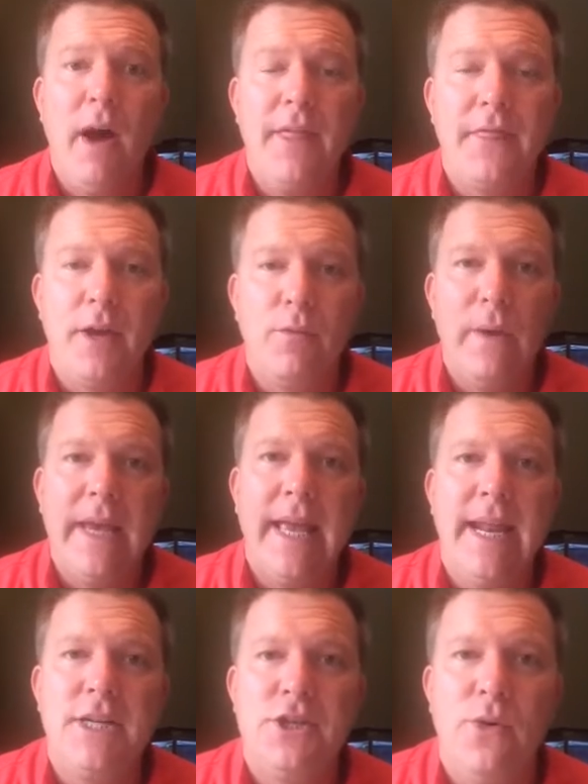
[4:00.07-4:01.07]
rut that we
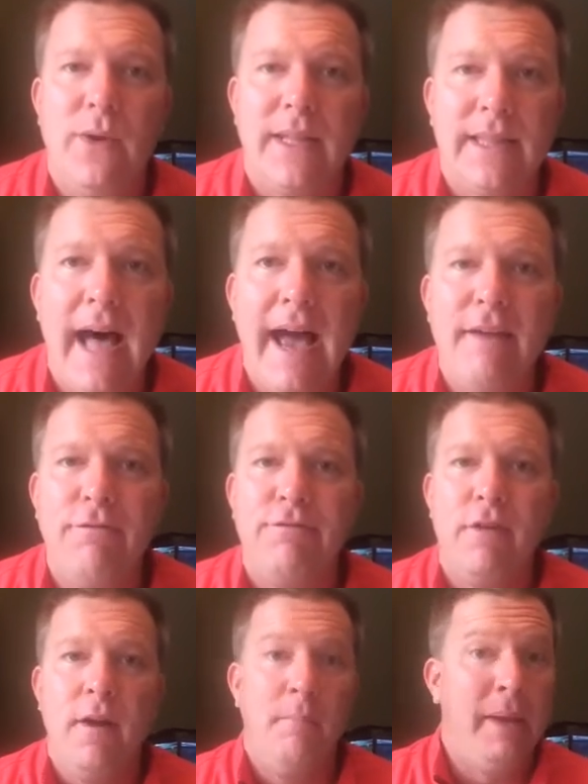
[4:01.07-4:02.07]
get into in life,
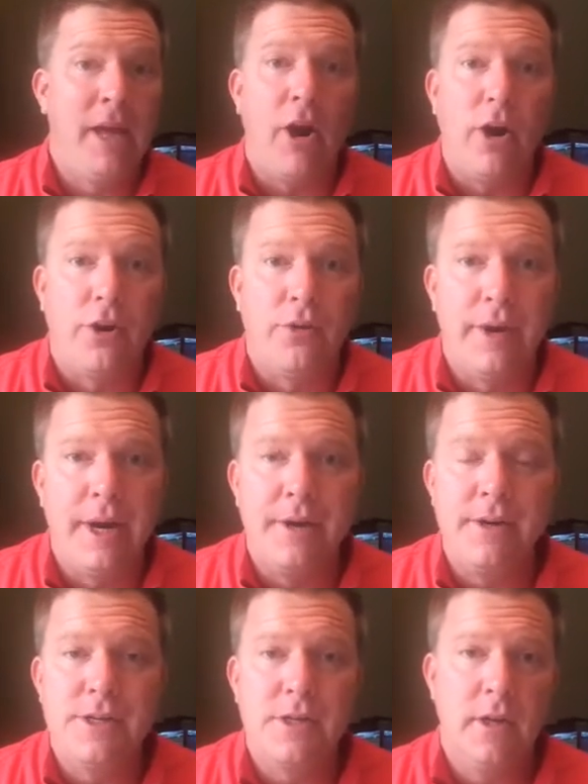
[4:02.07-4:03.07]
be it our
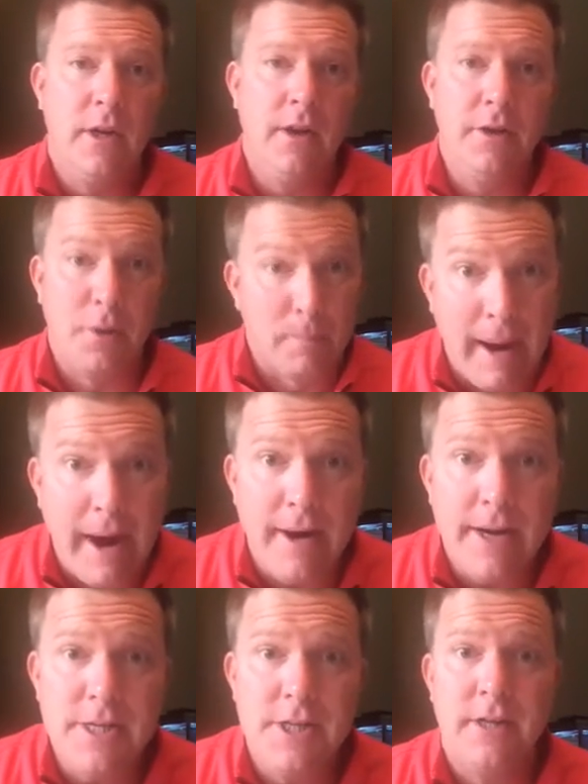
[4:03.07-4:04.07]
careers, your
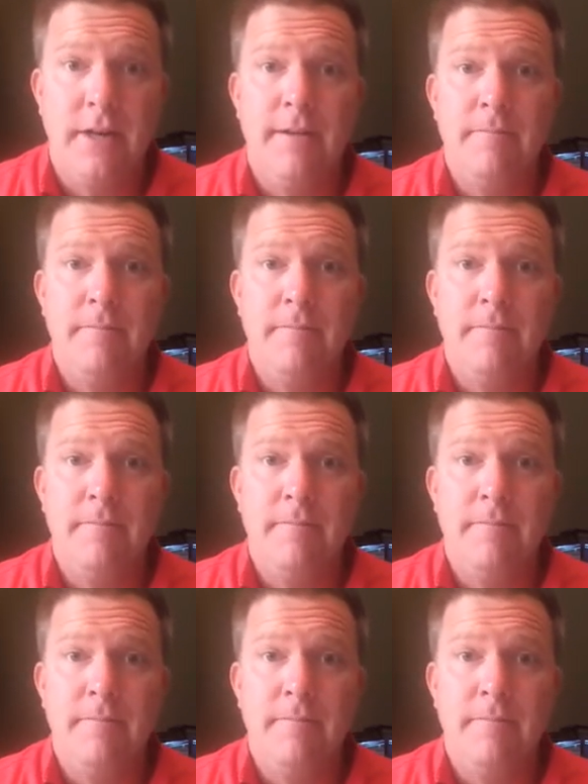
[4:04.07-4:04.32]
marriage.